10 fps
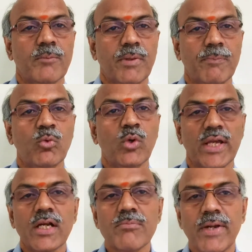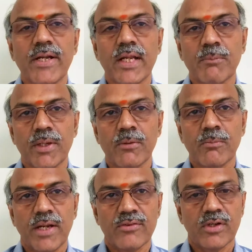people who cannot maintain a minimum
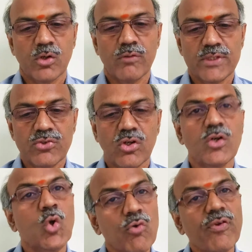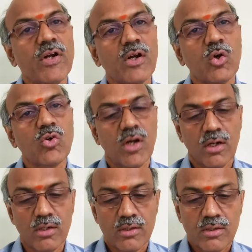balance account, which is called no-frill account
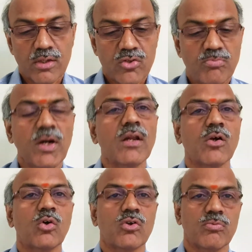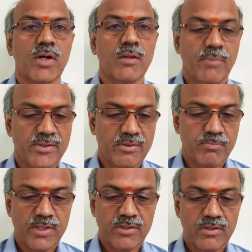or small account, small
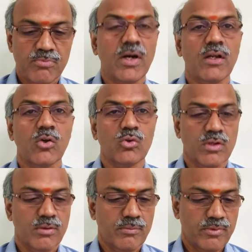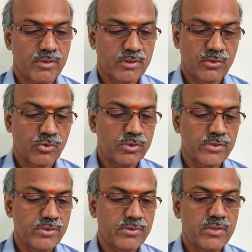basic small account. So
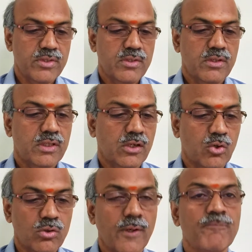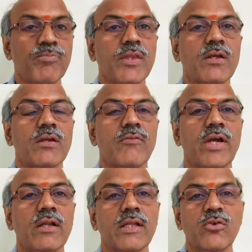this is the account
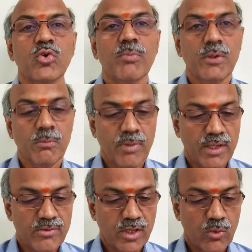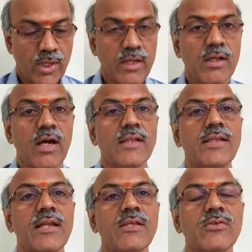where there is no minimum balance required and
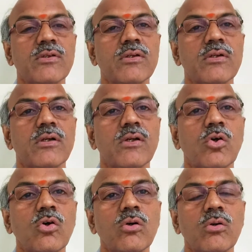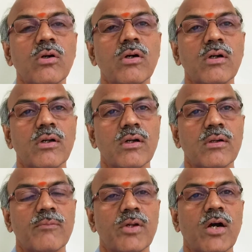there is no
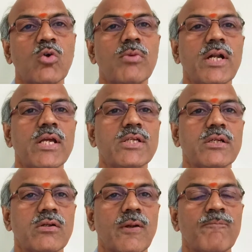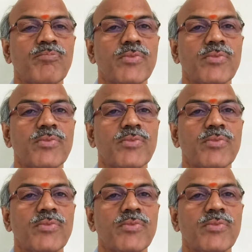documentation